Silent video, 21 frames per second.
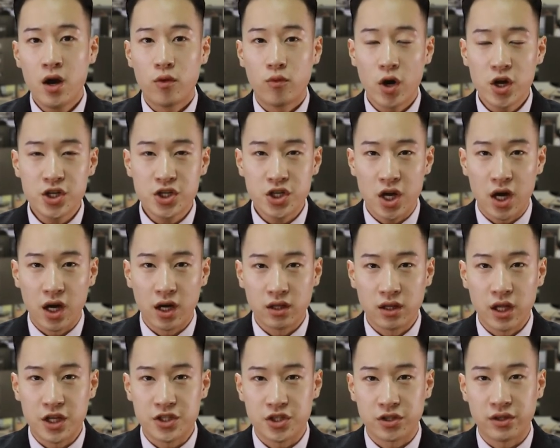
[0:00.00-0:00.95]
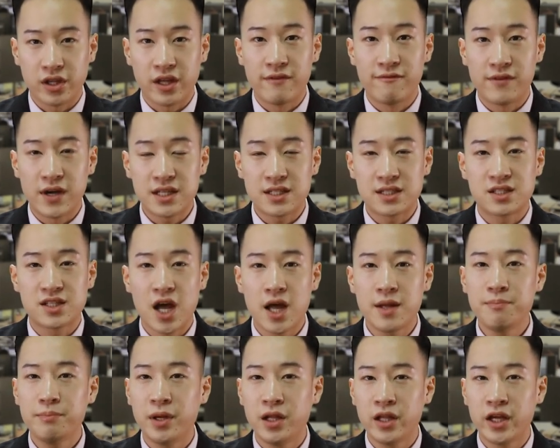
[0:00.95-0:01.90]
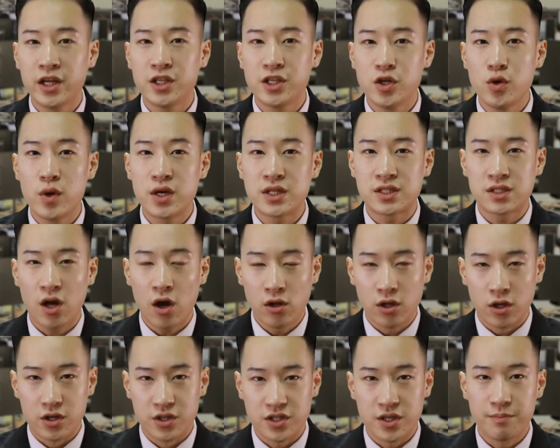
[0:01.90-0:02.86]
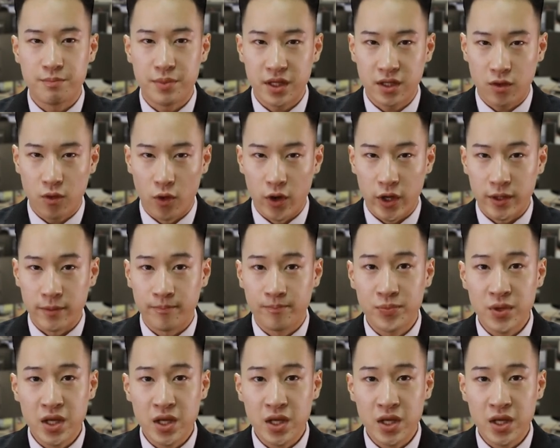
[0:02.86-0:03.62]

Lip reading: Russia allegedly invests $10 billion US dollars in Bitcoin.